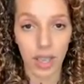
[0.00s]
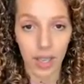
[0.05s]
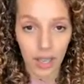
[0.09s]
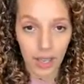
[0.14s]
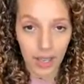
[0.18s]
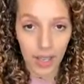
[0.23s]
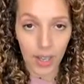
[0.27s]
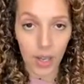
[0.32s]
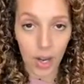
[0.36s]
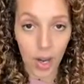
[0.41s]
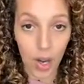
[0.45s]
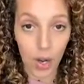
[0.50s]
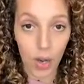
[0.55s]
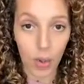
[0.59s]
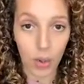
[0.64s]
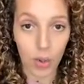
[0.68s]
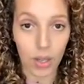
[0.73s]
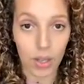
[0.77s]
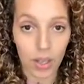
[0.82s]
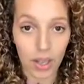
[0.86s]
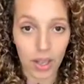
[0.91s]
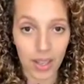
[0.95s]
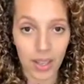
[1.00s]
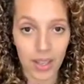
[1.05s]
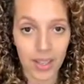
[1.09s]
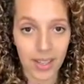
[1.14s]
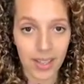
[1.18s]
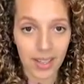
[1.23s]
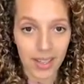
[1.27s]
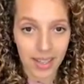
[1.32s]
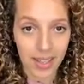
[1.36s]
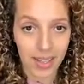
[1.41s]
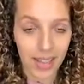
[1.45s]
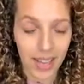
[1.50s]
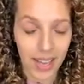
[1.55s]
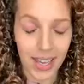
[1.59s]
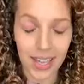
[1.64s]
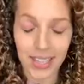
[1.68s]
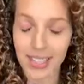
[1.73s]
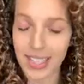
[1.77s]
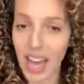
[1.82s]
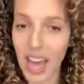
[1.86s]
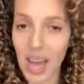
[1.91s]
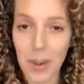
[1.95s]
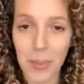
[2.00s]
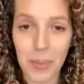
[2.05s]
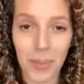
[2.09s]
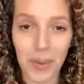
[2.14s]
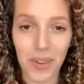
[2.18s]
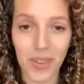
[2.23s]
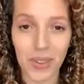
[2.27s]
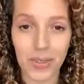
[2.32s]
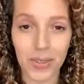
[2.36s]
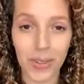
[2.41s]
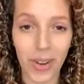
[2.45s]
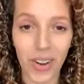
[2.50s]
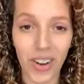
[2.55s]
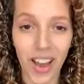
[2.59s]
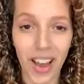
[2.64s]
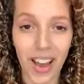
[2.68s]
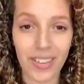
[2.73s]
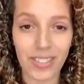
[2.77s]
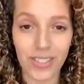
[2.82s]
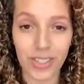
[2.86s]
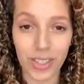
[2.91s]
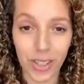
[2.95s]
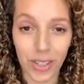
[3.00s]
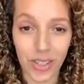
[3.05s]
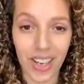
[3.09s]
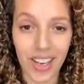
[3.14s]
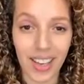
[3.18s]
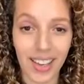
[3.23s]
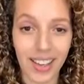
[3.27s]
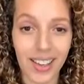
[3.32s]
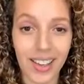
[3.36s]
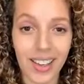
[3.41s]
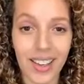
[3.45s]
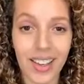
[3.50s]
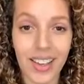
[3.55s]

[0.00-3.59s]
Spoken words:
Here you go. Here's the handbook of your life, Jolie.